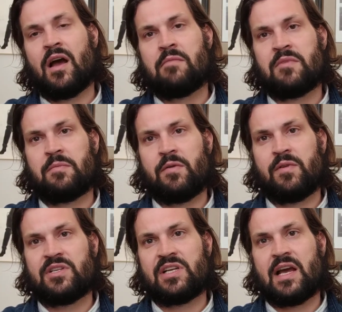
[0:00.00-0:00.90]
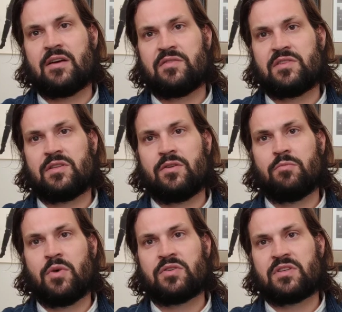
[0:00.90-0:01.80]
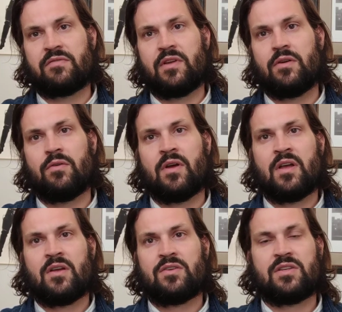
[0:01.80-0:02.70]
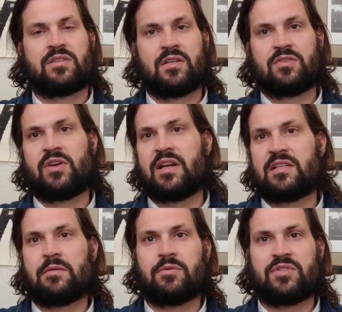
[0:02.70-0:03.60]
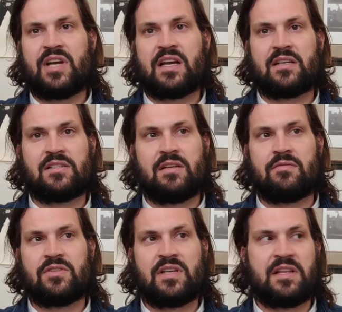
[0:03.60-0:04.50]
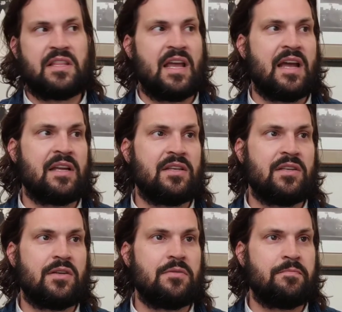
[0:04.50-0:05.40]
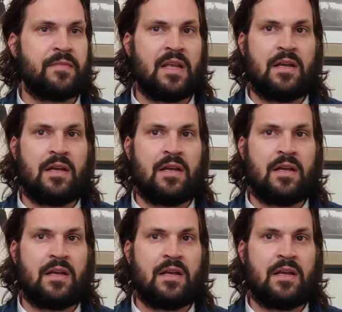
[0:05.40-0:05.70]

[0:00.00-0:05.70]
I'm going to be reaching out to most of you just to try to double check to see if there's anything I can do.